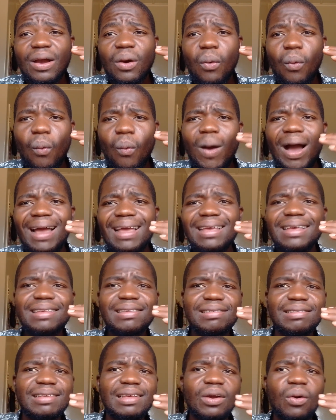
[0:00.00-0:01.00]
why
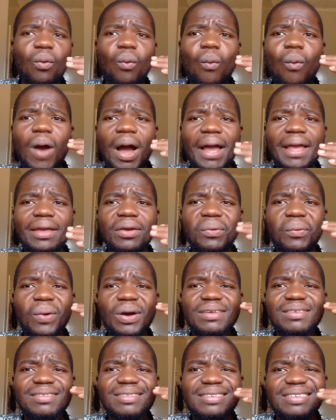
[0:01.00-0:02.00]

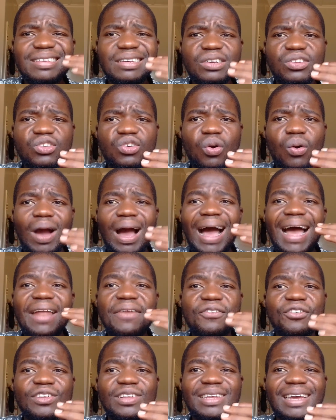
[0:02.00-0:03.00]
was TikTok
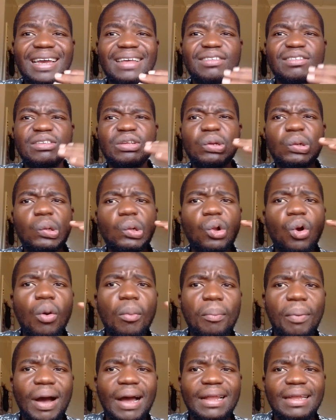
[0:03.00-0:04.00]
advertised
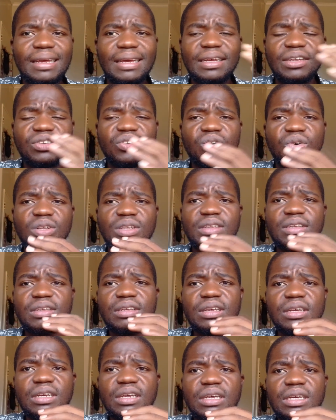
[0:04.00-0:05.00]
globally and not
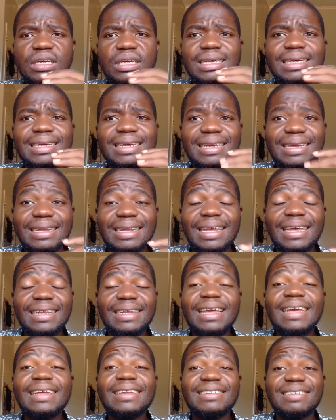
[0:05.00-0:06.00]

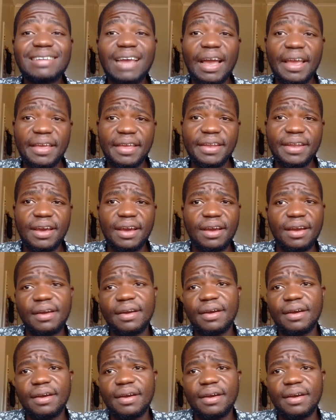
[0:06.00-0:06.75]
in China?